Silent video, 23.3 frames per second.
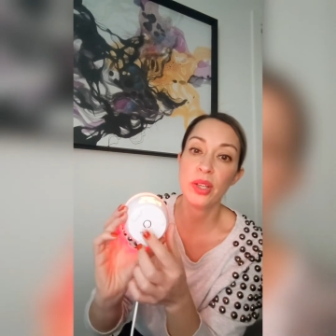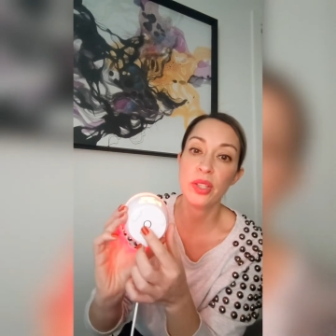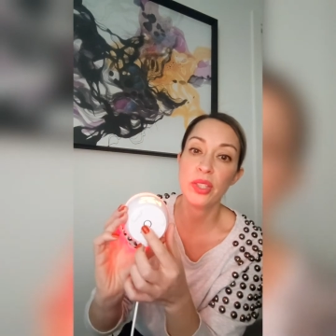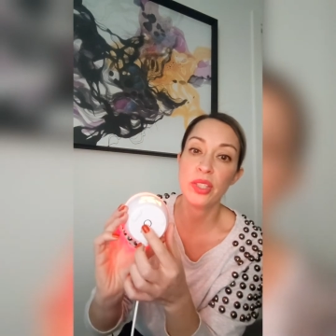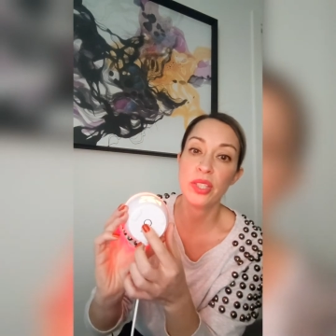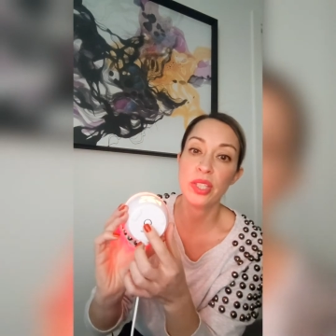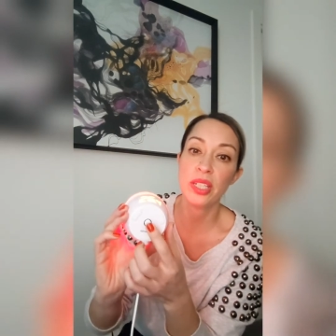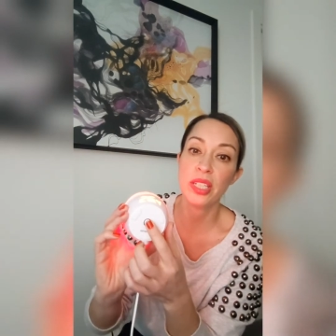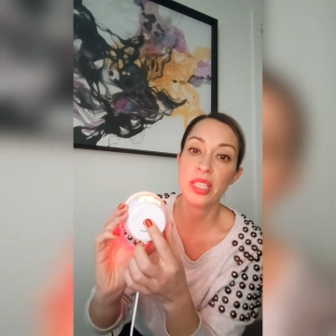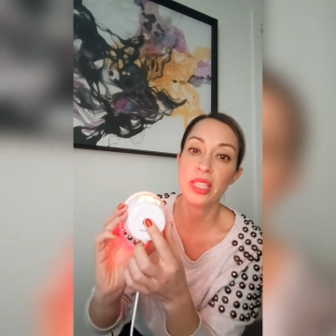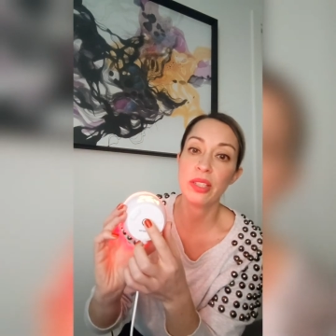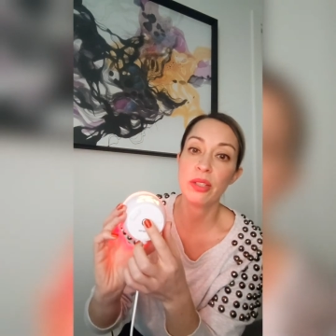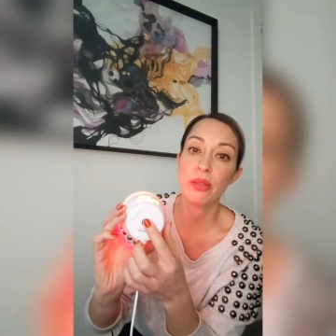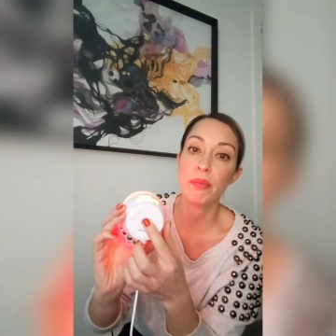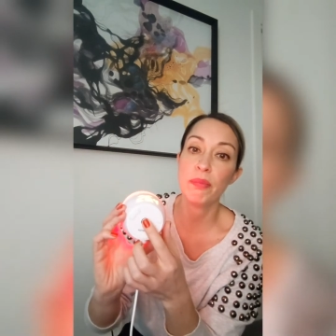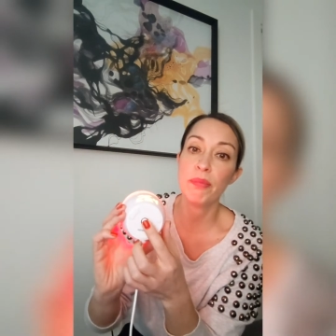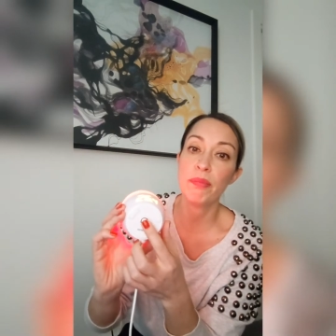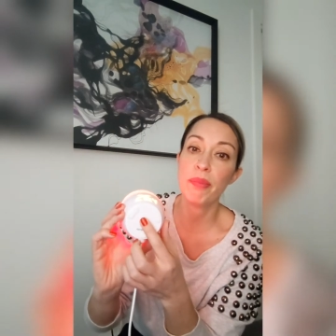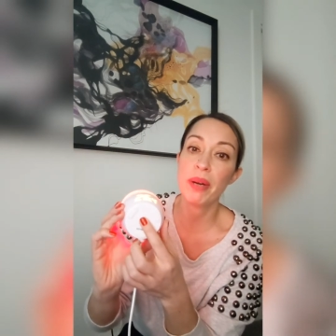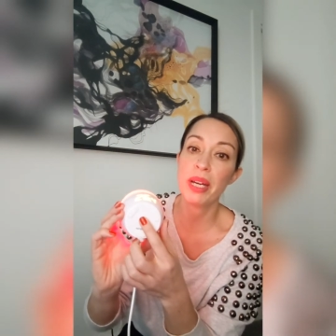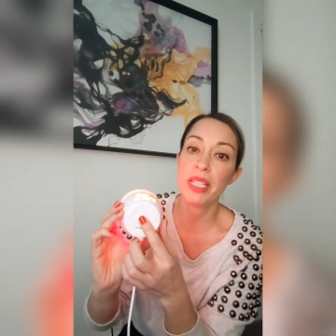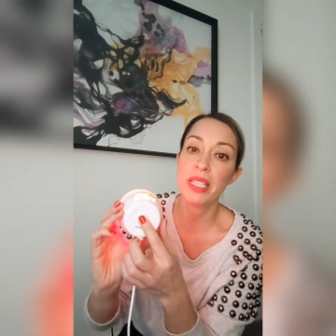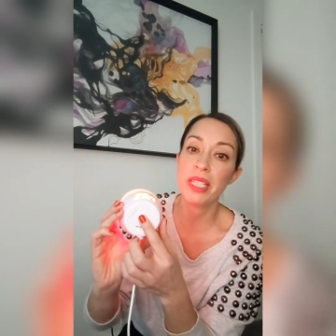it's got a little
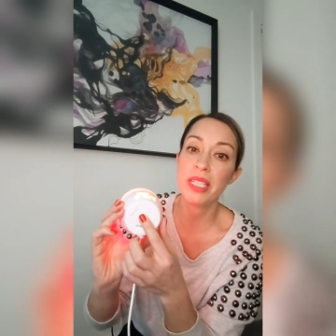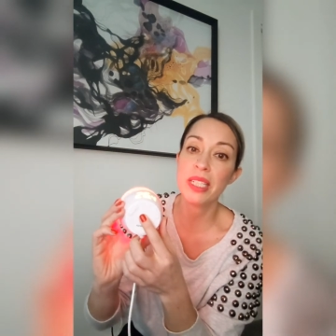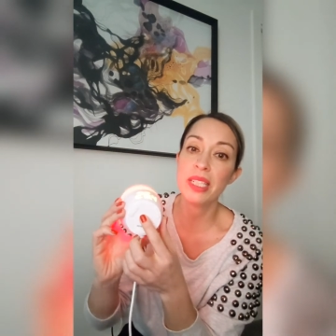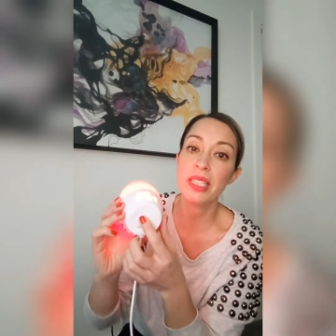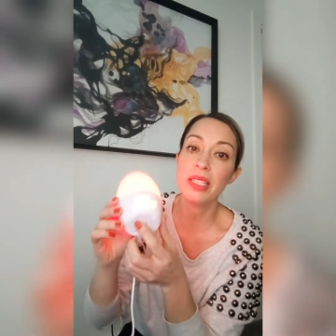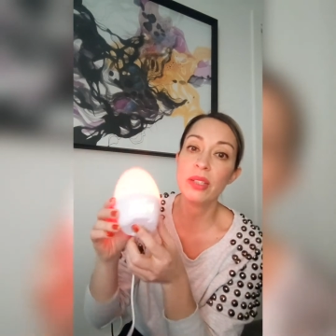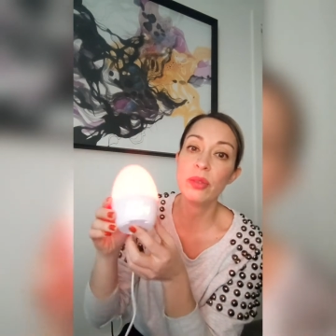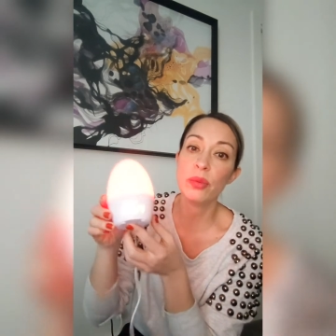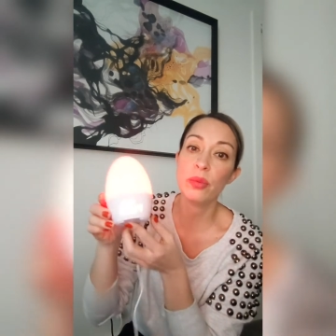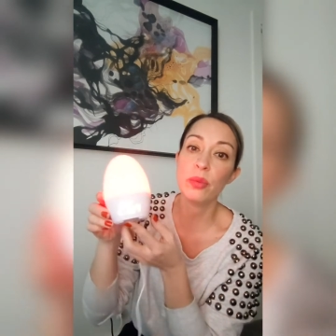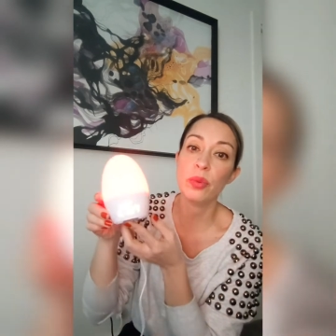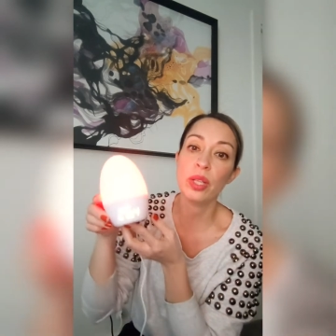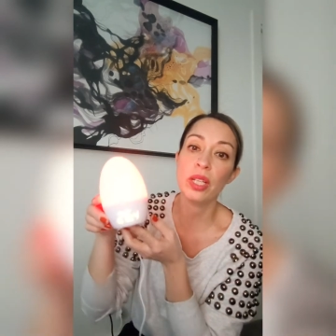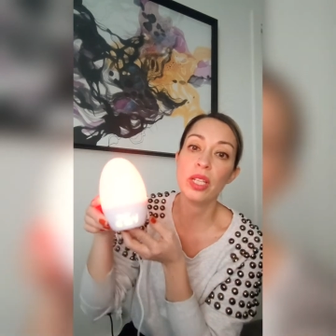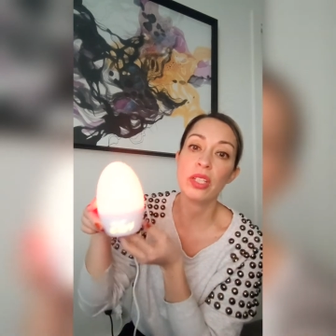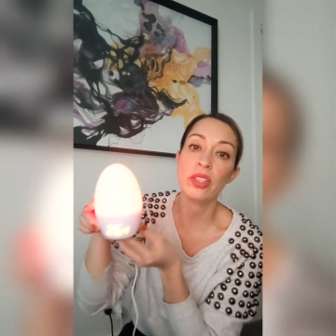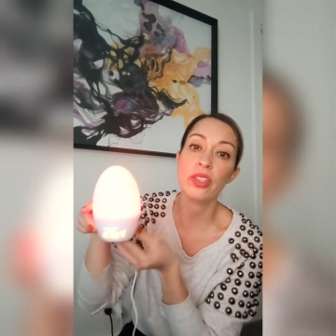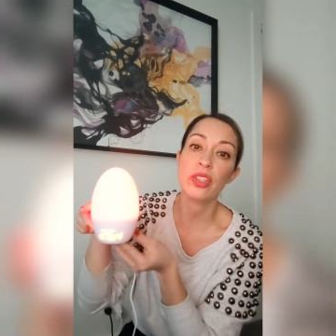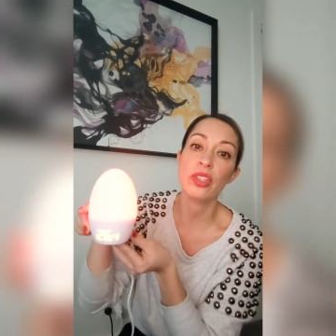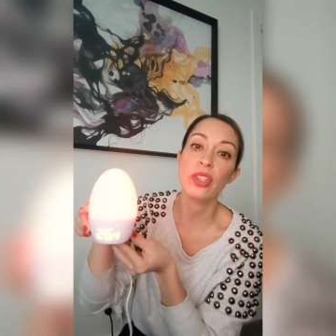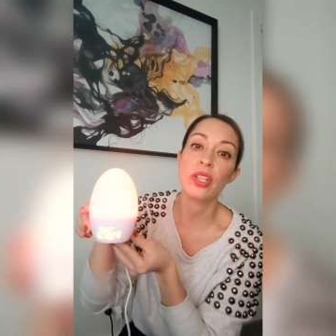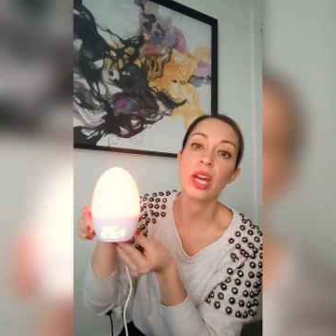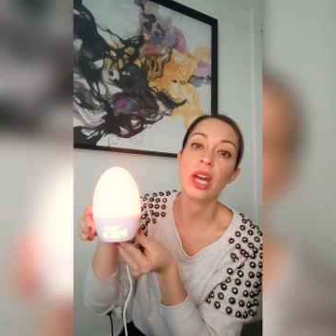button
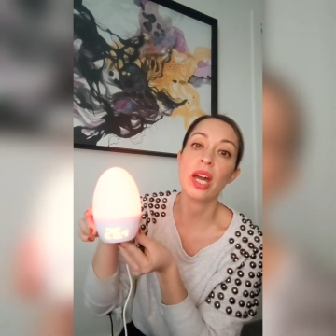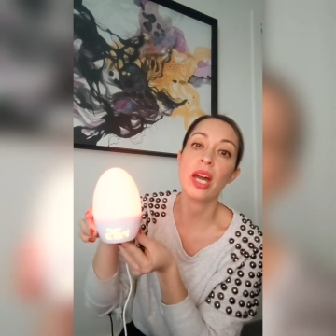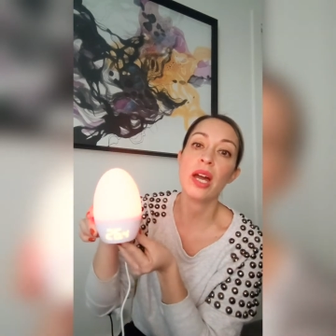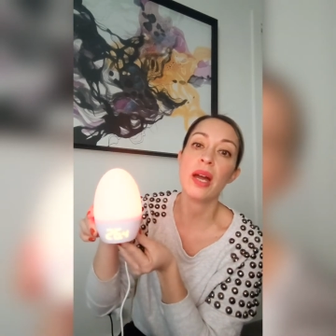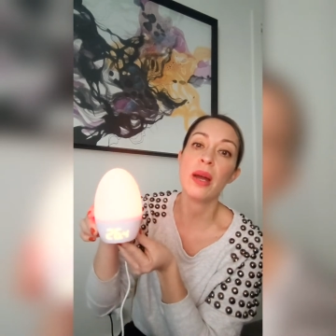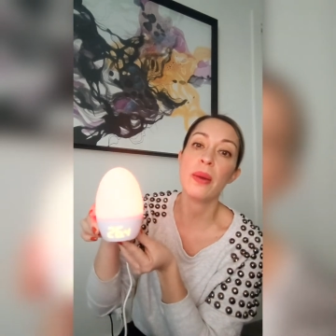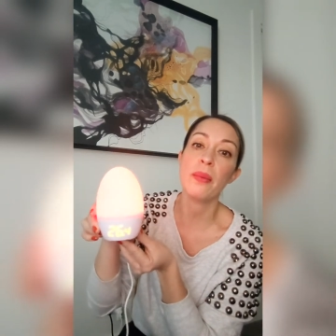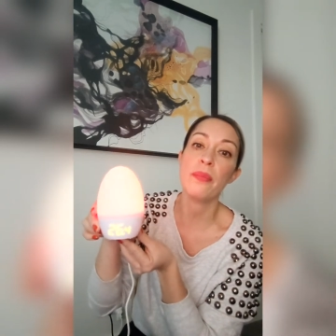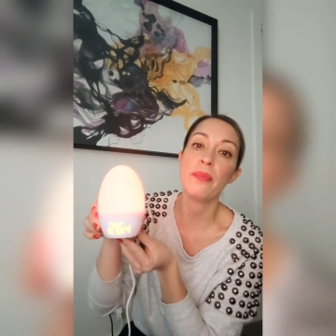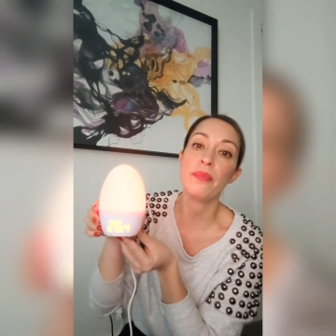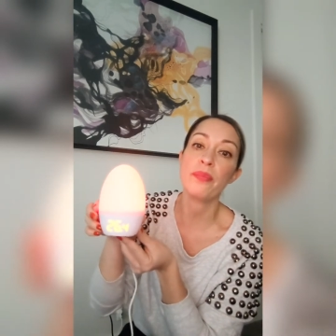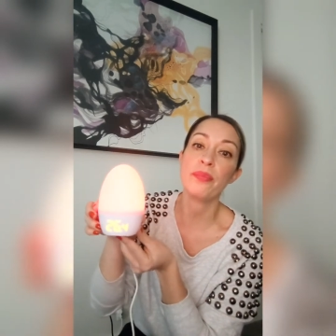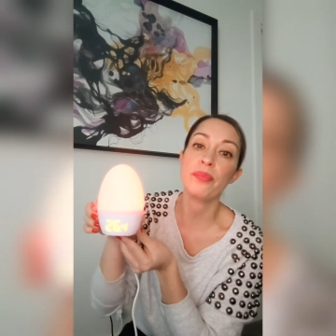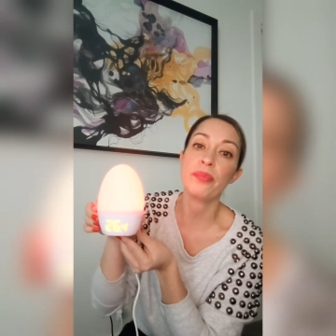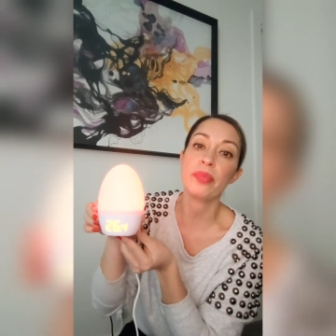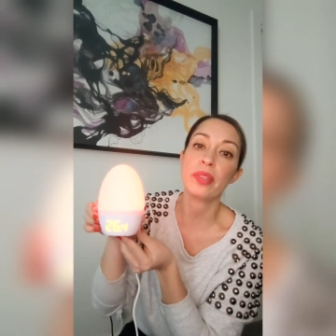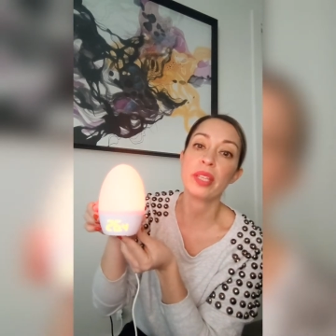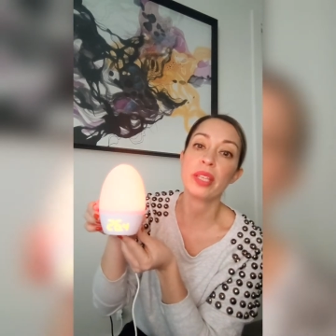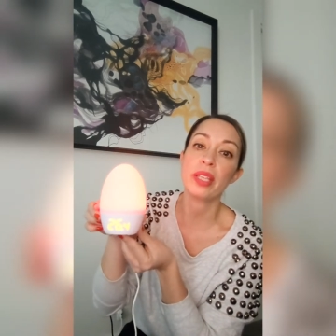which um,